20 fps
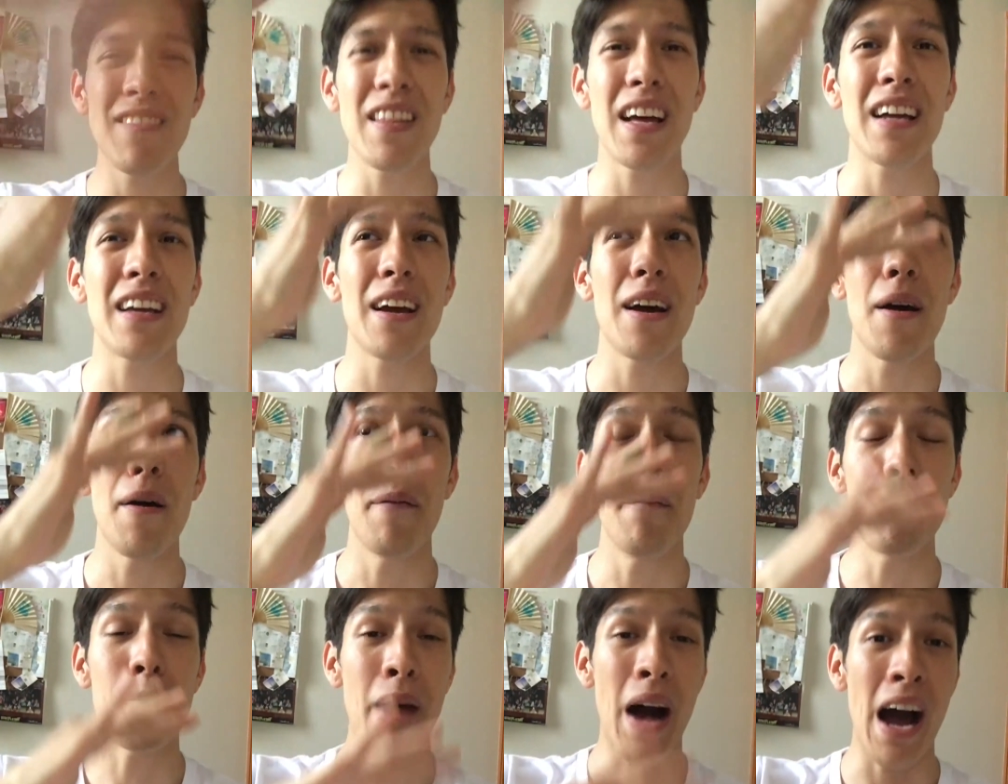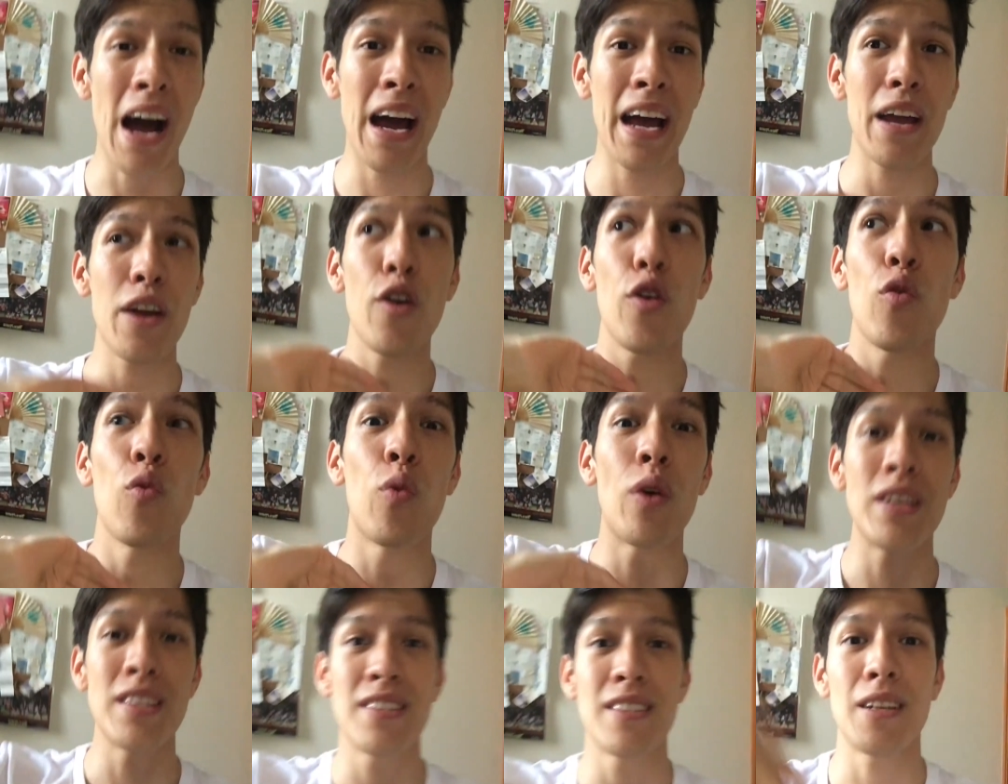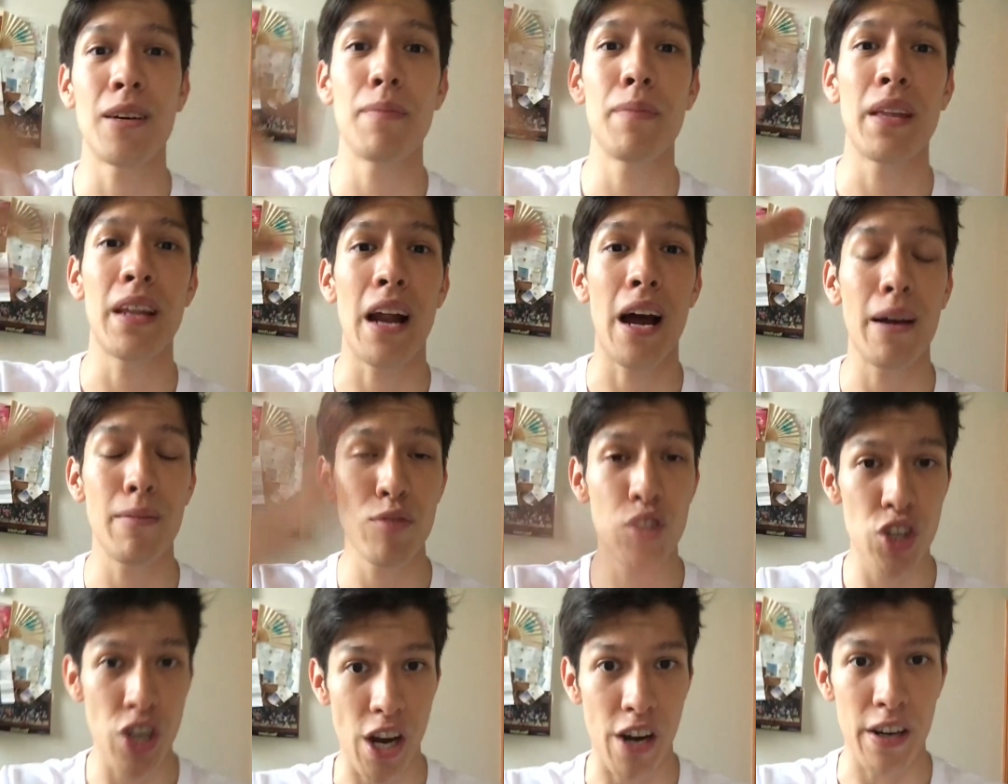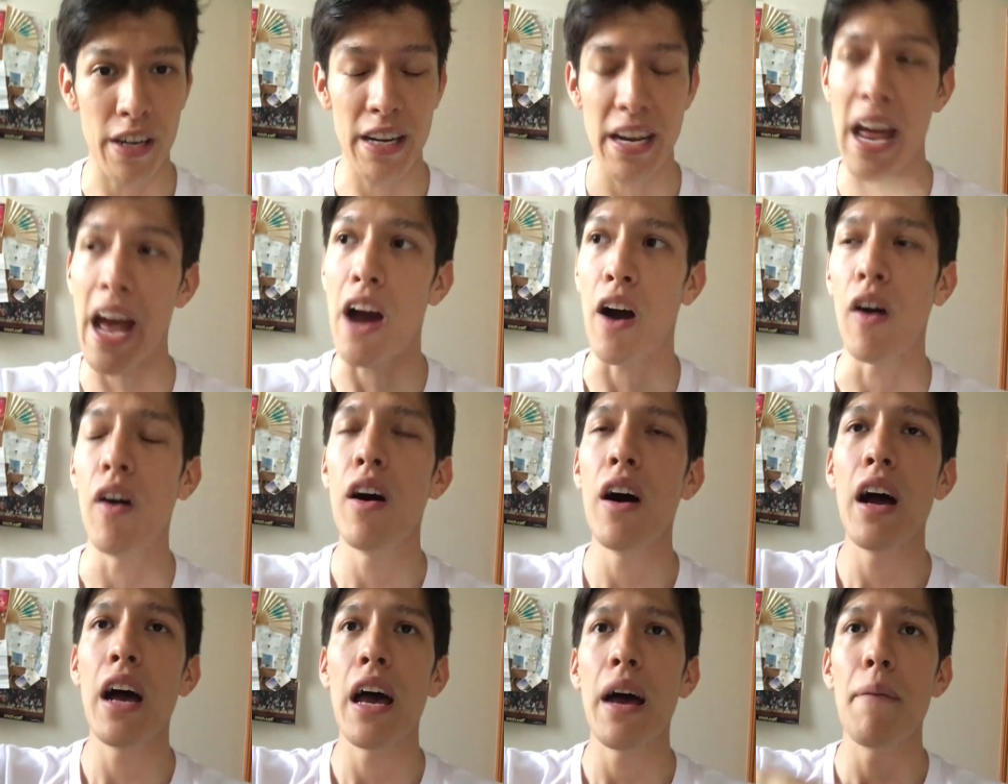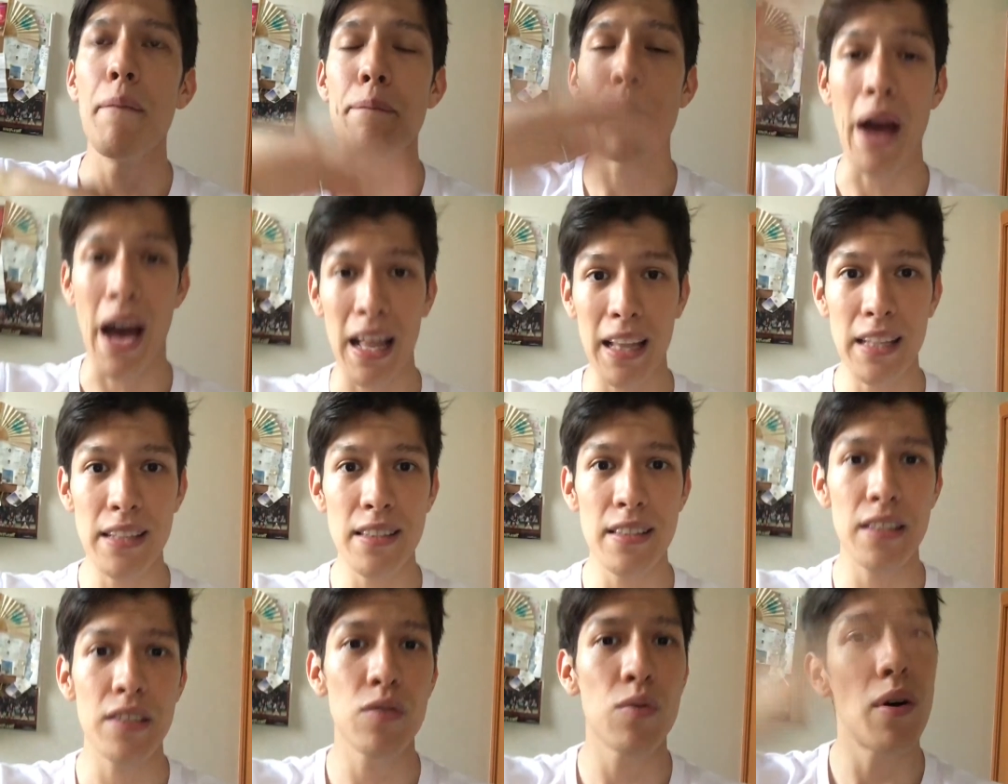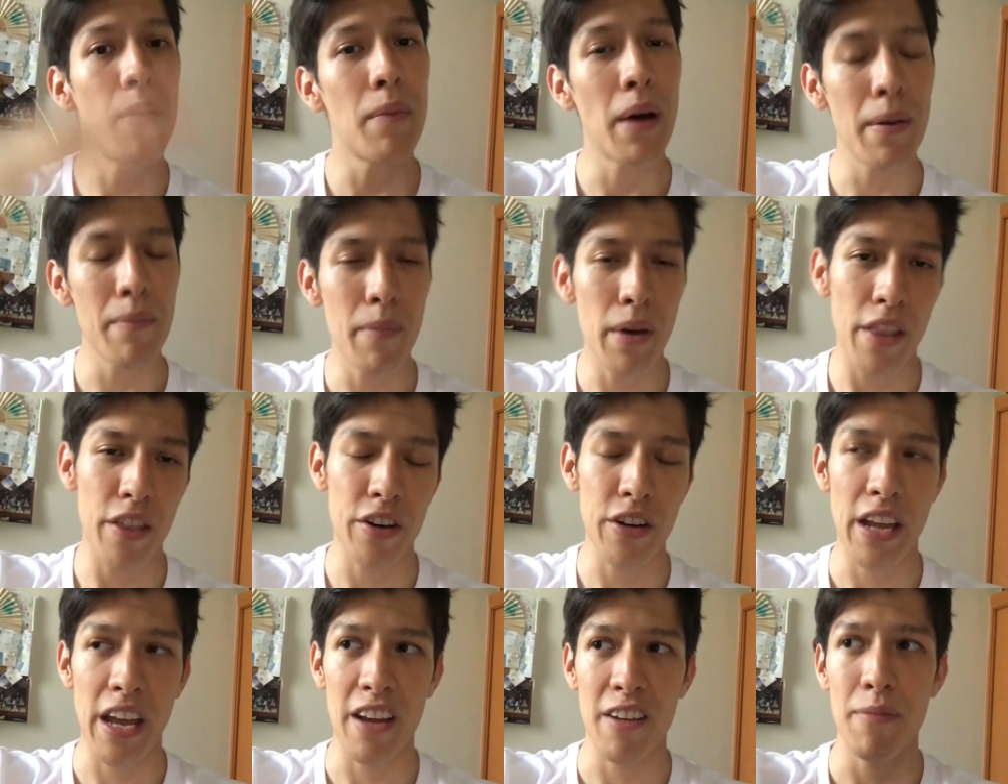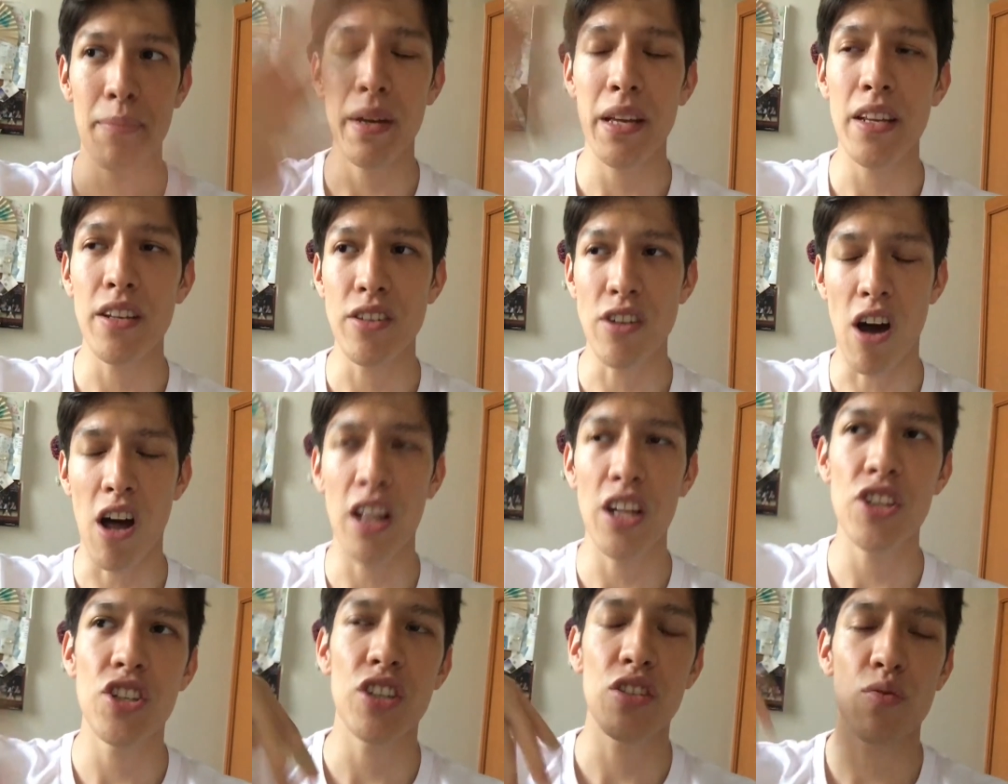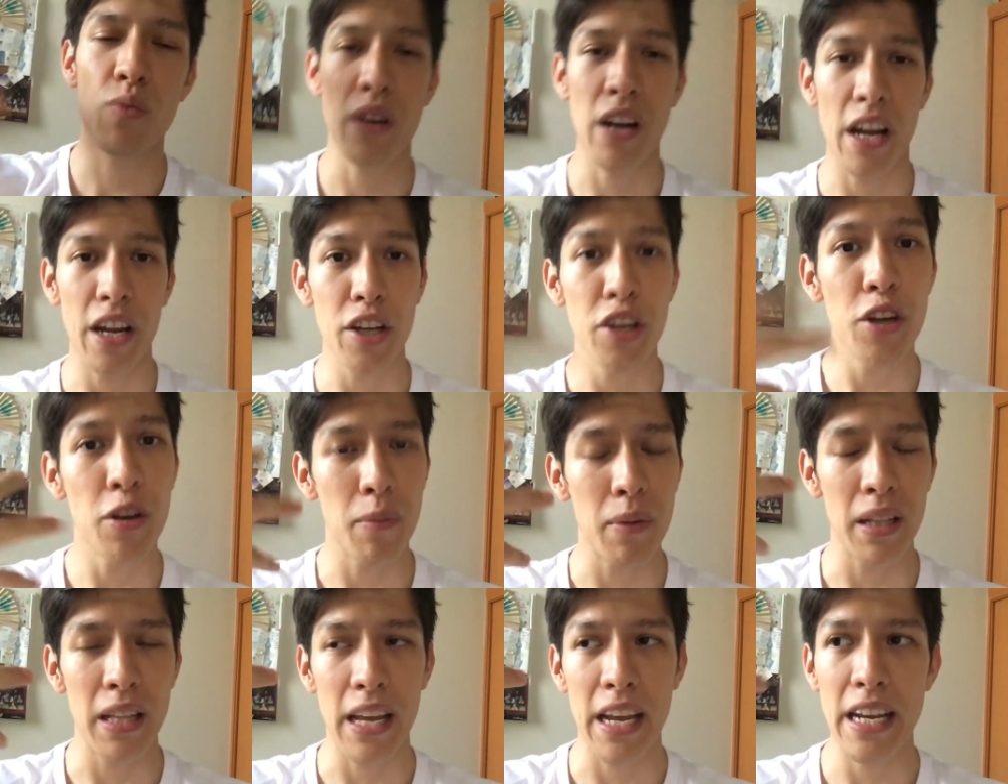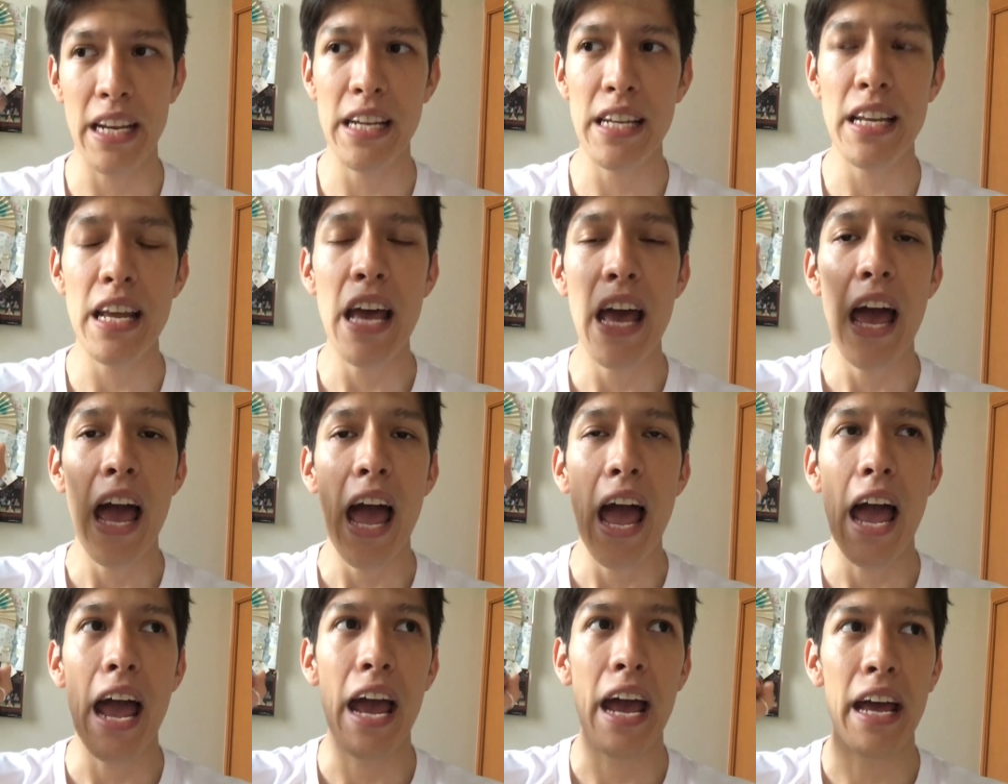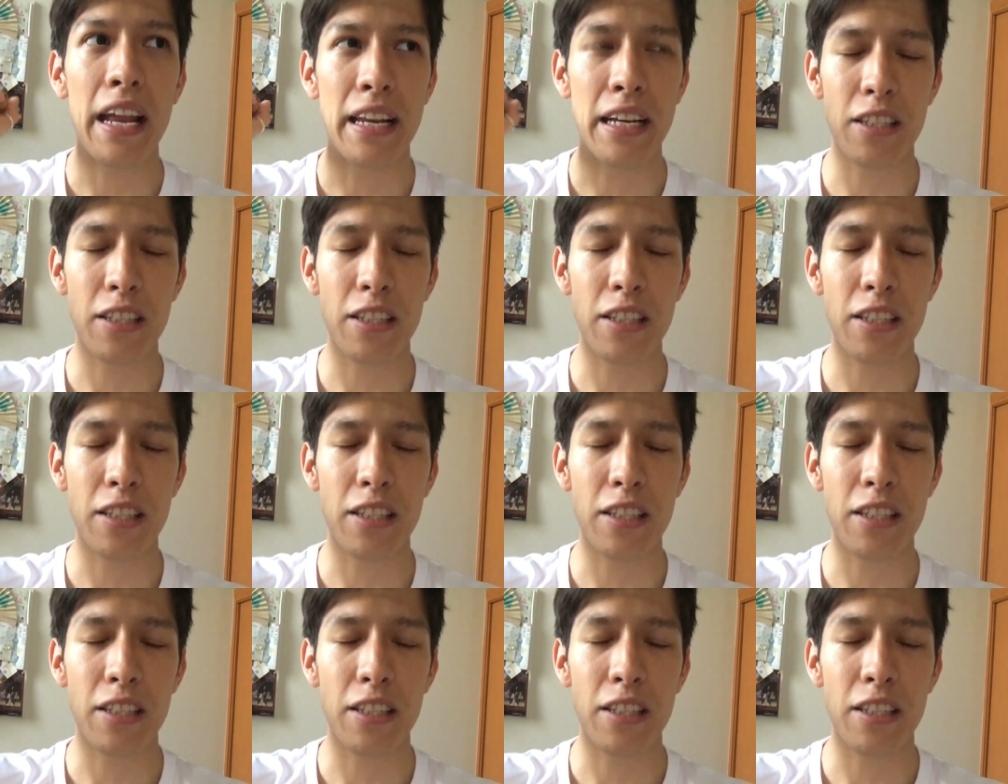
of like my wisdom that I'm sharing now. Balance is what my mother gave me. Knowledge is what I accumulated. And